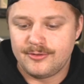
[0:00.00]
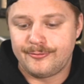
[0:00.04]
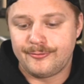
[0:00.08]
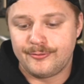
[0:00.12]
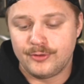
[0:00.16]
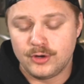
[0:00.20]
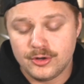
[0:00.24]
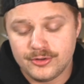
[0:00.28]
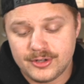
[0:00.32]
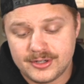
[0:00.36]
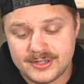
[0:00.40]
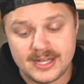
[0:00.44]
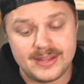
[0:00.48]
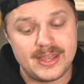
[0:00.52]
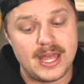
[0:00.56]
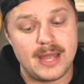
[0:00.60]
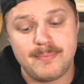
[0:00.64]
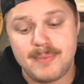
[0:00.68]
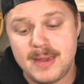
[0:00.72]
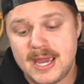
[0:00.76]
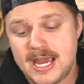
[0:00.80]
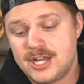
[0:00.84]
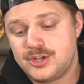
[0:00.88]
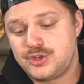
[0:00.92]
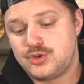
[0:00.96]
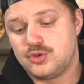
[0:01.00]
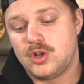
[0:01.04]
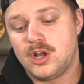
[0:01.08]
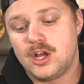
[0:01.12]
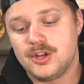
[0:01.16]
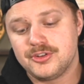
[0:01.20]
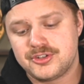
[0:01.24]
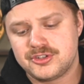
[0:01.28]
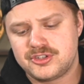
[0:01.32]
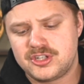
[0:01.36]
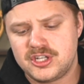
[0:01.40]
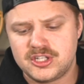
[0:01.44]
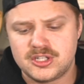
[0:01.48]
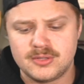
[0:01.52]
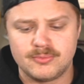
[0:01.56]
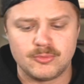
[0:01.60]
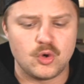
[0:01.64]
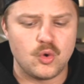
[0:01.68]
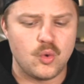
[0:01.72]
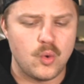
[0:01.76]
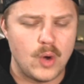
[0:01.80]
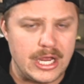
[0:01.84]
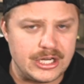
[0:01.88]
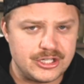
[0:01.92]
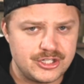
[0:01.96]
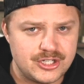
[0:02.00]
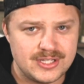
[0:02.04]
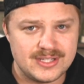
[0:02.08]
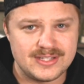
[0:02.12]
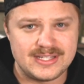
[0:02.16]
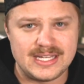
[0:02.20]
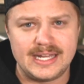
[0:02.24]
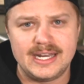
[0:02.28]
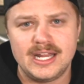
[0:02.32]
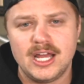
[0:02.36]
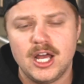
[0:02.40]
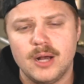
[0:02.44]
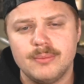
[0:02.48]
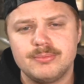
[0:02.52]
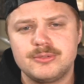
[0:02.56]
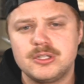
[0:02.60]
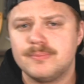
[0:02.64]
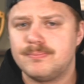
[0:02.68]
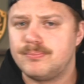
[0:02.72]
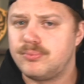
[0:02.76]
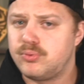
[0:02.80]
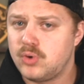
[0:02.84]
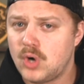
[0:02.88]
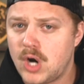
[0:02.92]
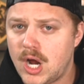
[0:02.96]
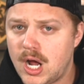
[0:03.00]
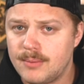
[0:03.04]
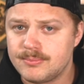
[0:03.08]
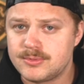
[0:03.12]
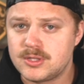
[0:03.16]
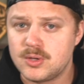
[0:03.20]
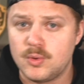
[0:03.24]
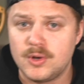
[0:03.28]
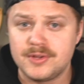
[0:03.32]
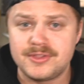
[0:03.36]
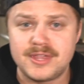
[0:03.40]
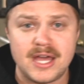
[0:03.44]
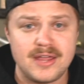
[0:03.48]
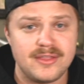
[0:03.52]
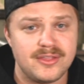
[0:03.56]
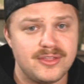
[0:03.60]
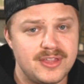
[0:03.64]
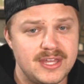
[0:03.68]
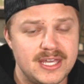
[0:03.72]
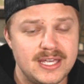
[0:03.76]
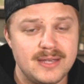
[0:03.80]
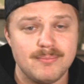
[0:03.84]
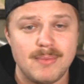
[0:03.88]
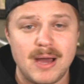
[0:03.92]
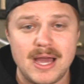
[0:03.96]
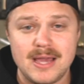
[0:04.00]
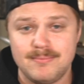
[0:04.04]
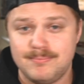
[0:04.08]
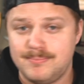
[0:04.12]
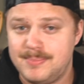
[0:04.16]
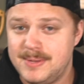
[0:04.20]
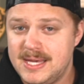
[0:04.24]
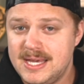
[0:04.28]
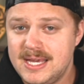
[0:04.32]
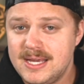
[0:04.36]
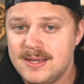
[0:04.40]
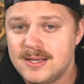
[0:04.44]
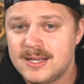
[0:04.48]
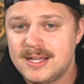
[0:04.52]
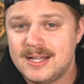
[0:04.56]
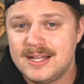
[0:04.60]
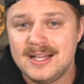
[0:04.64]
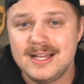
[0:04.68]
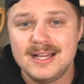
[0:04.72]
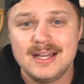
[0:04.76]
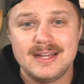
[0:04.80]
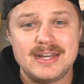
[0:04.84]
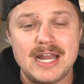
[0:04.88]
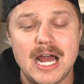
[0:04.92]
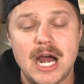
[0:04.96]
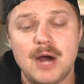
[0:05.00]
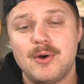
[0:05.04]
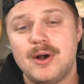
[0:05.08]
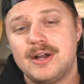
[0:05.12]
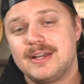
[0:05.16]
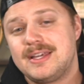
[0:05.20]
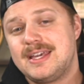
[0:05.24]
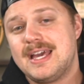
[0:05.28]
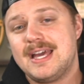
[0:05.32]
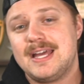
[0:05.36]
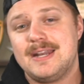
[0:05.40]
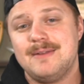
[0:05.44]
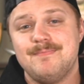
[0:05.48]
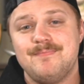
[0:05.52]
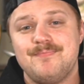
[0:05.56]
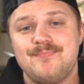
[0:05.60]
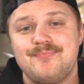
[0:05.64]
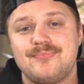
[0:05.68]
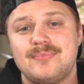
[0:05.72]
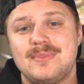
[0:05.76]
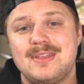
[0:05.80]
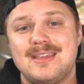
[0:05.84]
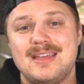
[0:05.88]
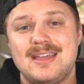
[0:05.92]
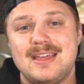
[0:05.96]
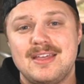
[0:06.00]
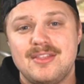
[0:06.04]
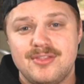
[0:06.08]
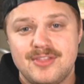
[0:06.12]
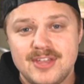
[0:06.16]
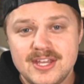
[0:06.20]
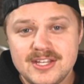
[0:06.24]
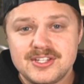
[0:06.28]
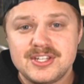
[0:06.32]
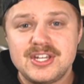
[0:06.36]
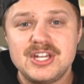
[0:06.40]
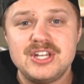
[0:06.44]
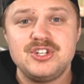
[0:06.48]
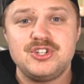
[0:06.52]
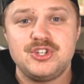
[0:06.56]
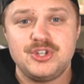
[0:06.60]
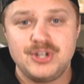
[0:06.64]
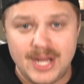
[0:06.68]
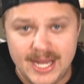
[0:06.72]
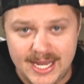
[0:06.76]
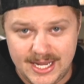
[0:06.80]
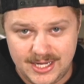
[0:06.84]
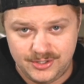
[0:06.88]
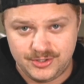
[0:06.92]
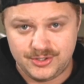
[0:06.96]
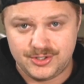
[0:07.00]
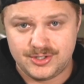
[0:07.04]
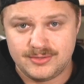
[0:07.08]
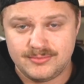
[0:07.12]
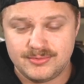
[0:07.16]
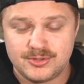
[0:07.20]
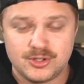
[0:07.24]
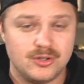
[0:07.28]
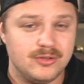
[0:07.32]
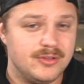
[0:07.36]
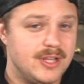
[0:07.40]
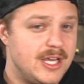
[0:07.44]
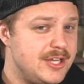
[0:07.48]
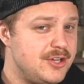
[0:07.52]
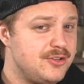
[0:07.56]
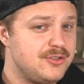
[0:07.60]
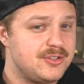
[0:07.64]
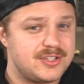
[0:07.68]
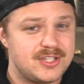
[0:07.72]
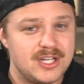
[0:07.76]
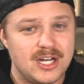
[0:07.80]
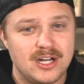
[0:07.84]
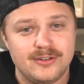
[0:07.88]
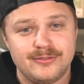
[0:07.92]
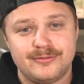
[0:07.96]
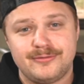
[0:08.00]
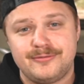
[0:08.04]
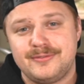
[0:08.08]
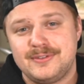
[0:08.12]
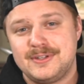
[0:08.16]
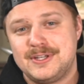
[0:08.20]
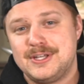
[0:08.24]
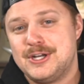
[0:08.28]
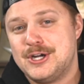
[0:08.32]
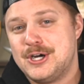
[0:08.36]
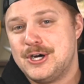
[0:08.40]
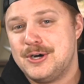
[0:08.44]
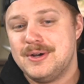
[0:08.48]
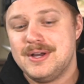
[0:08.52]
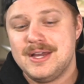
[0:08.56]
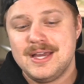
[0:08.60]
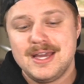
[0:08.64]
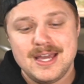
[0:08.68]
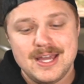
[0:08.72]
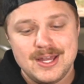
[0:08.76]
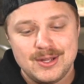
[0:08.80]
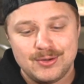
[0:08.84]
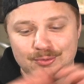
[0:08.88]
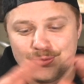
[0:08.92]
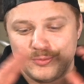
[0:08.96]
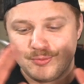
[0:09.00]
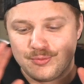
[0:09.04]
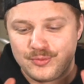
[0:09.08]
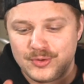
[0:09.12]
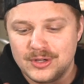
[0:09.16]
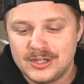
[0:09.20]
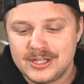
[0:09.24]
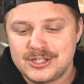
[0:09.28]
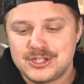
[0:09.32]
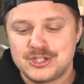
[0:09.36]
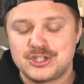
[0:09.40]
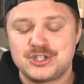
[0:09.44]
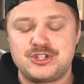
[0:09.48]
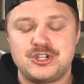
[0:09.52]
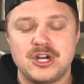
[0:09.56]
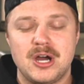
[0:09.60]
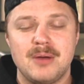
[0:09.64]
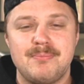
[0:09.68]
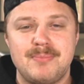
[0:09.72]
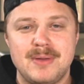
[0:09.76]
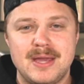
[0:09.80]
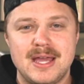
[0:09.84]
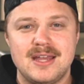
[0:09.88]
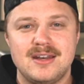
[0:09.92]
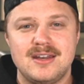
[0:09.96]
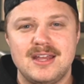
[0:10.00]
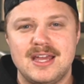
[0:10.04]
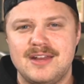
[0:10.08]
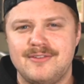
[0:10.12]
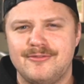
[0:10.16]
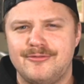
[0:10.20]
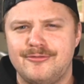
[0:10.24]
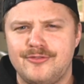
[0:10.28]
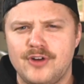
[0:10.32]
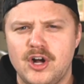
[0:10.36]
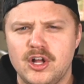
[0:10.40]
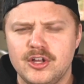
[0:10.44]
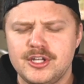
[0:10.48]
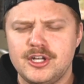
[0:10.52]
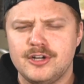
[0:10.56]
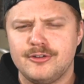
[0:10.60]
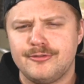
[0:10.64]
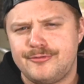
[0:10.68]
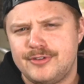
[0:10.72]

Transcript: further down that page, you'll also see some questions that help to prompt what that thing might be. Now, again, this can change. So let yourself, really just jump in and follow your